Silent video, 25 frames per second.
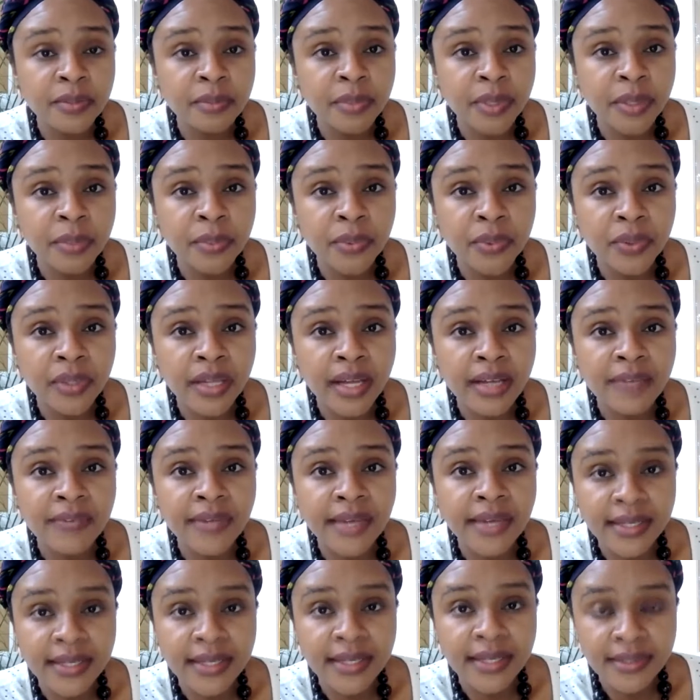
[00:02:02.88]
people have
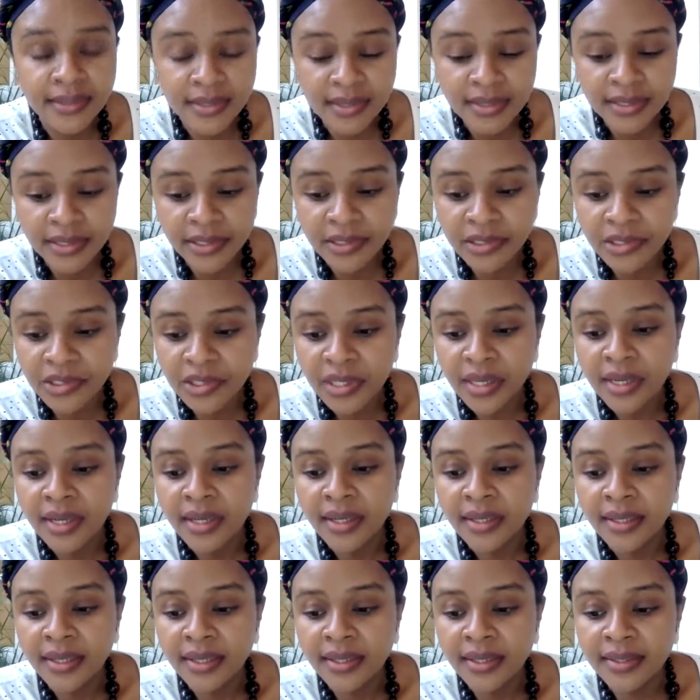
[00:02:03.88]
end-stage
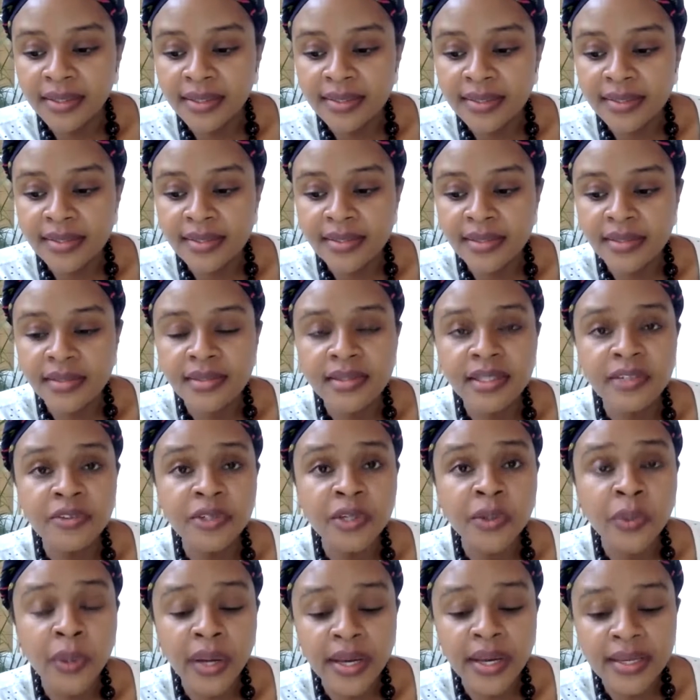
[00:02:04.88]
kidney disease that
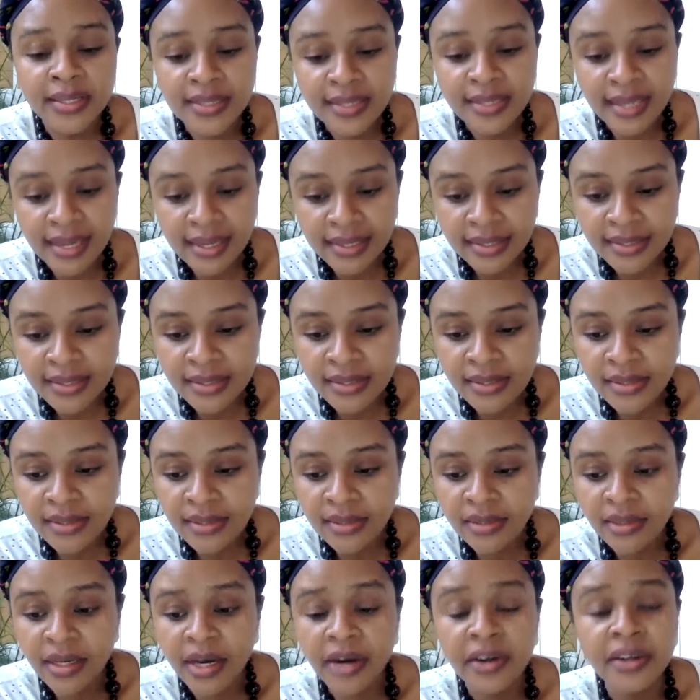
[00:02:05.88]
requires dialysis,
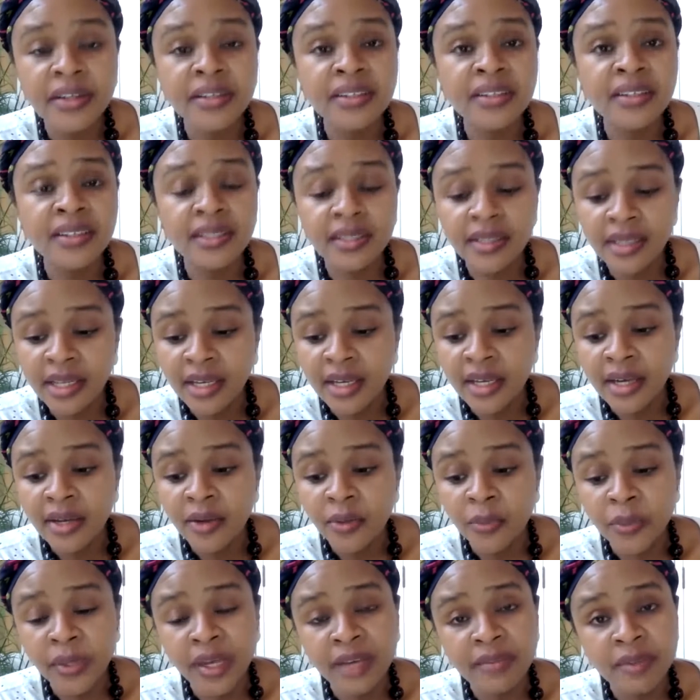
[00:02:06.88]
and currently
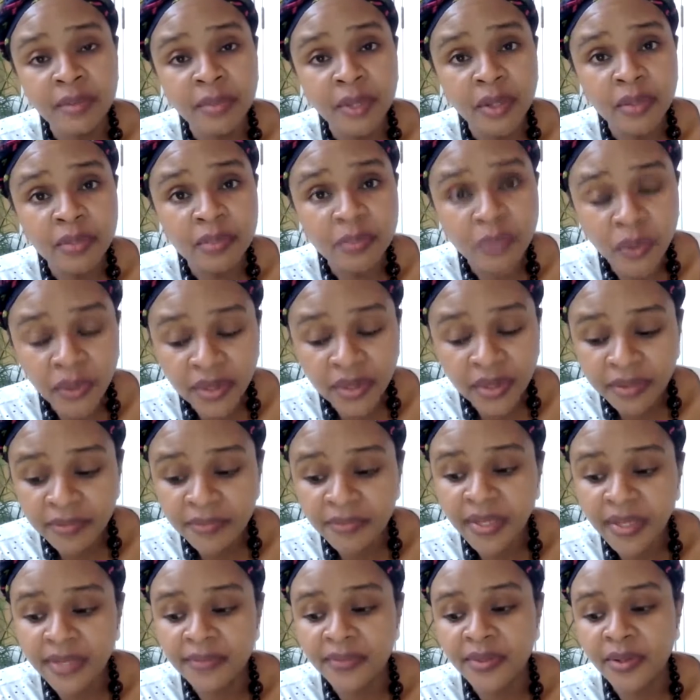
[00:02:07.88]
we have about more
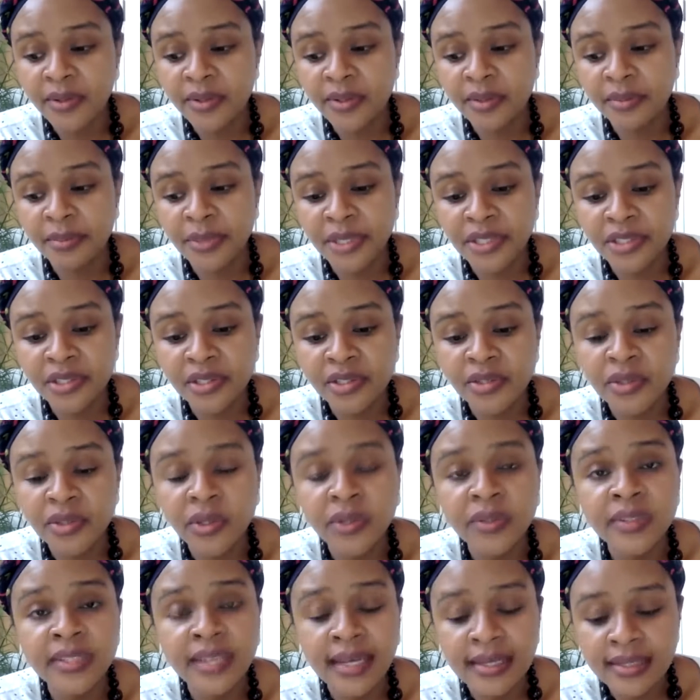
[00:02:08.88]
than 5,000 patients
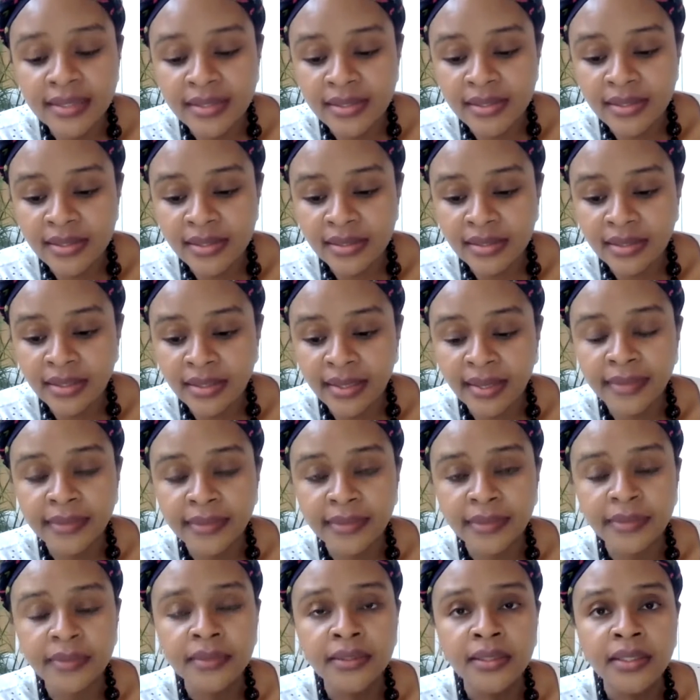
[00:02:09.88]
on dialysis in
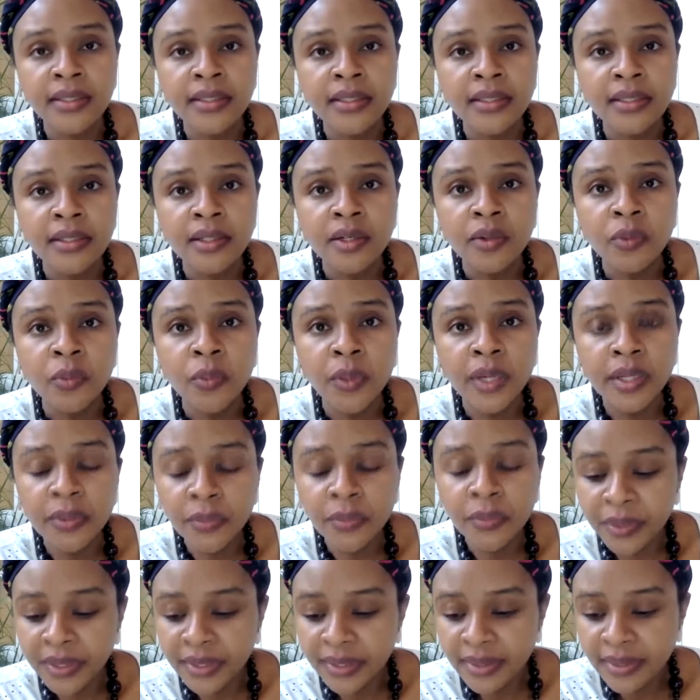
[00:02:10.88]
Kenya.
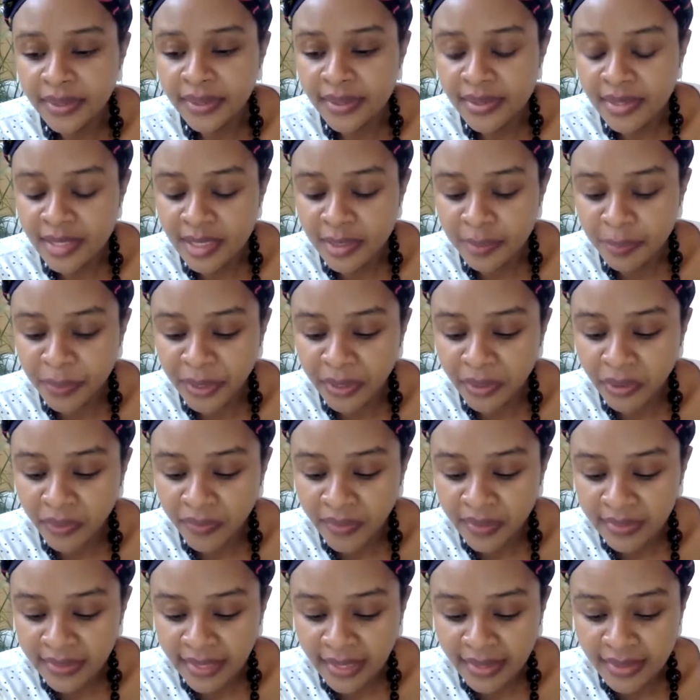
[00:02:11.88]
When we speak of
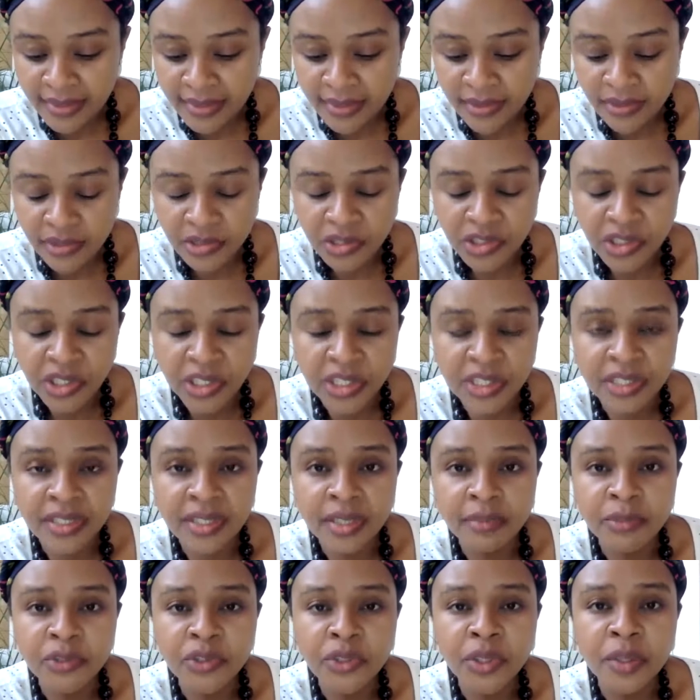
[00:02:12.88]
the dialysis journey,
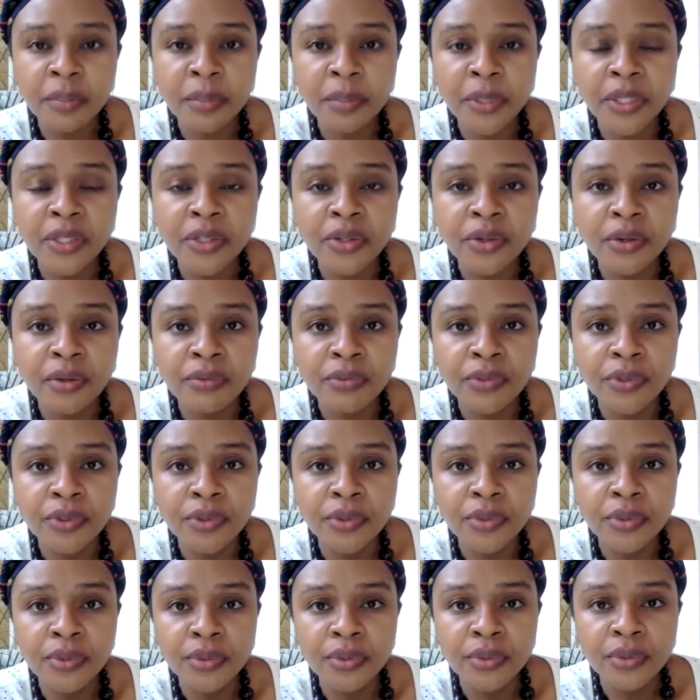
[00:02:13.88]
I'm sure many of
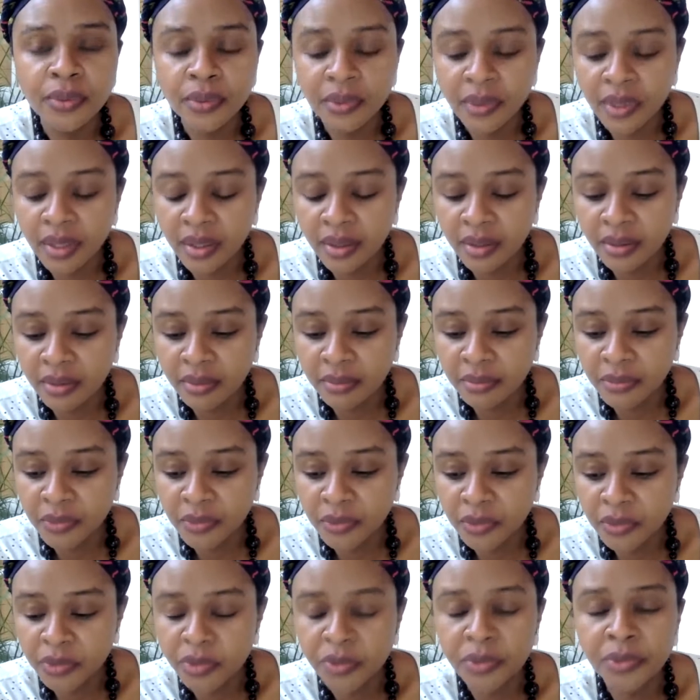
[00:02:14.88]
you,
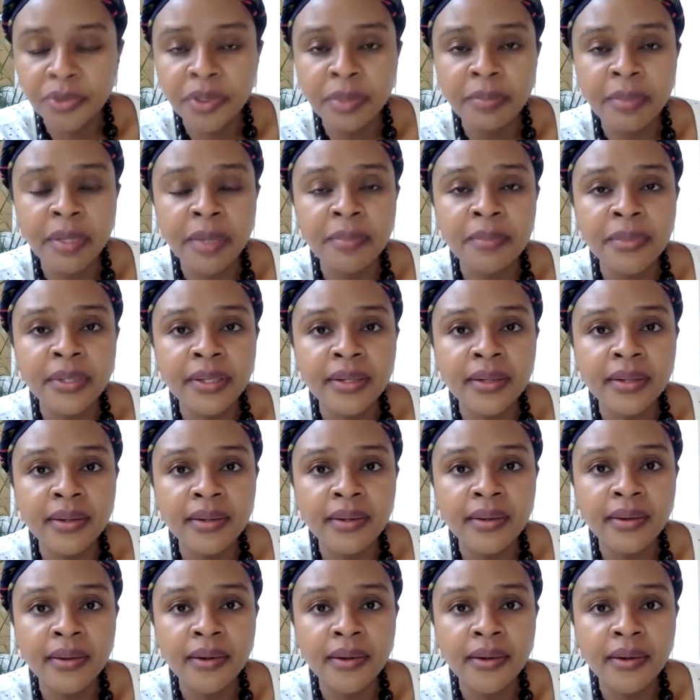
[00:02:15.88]
do remember